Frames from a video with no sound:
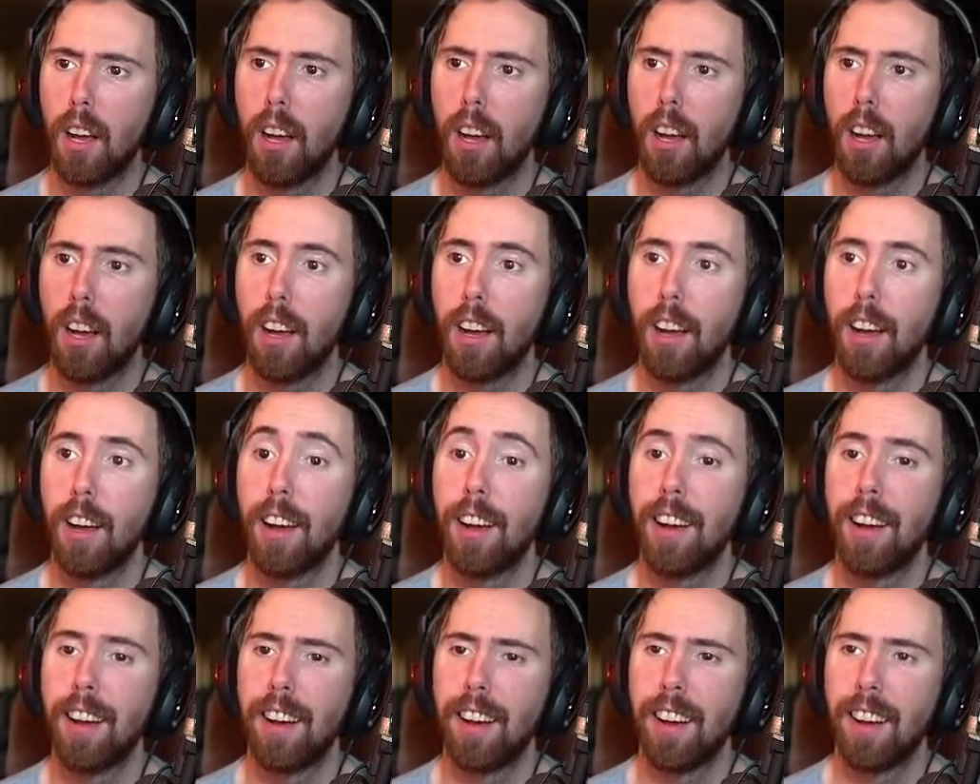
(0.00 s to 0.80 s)

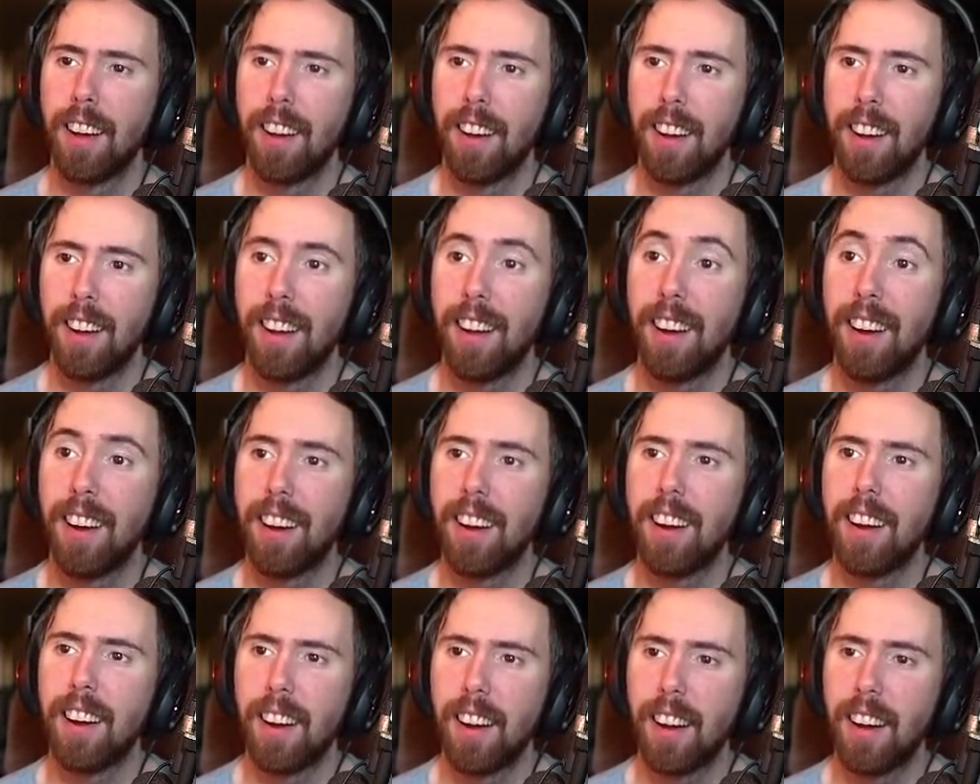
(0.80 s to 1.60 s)

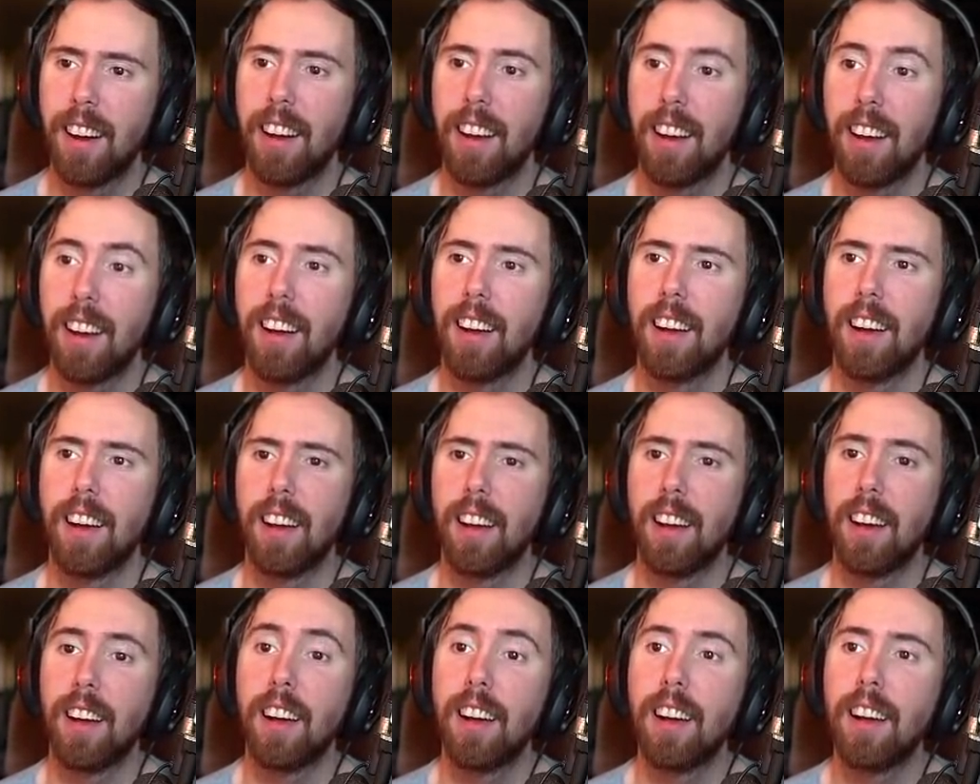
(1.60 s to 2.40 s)

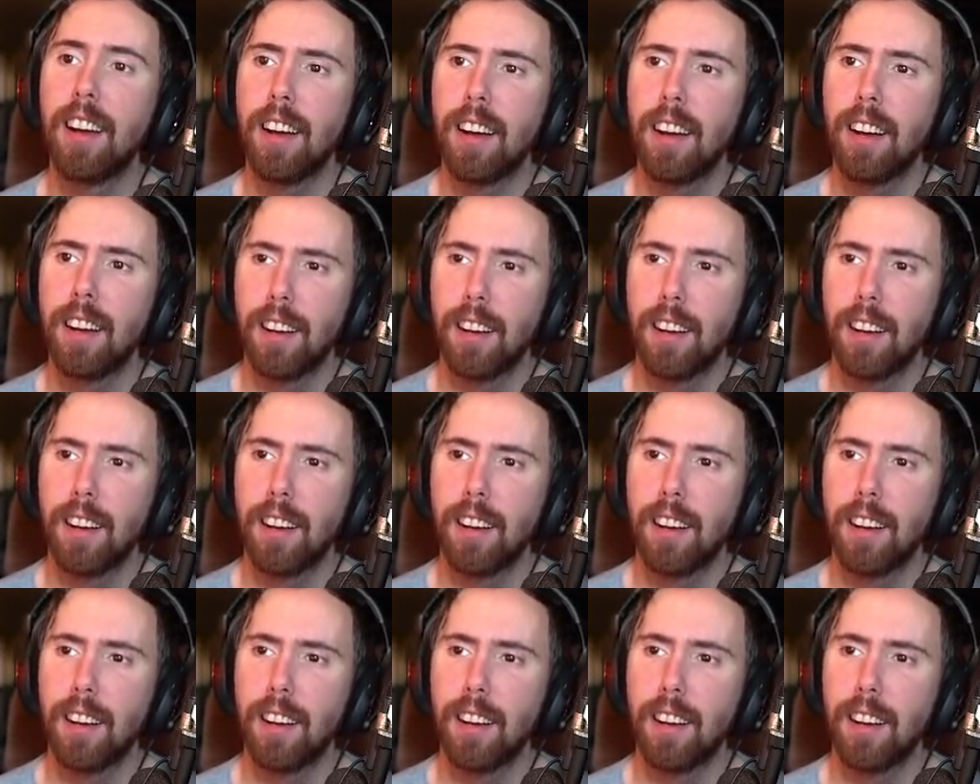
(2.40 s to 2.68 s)
No words are spoken by the person on screen.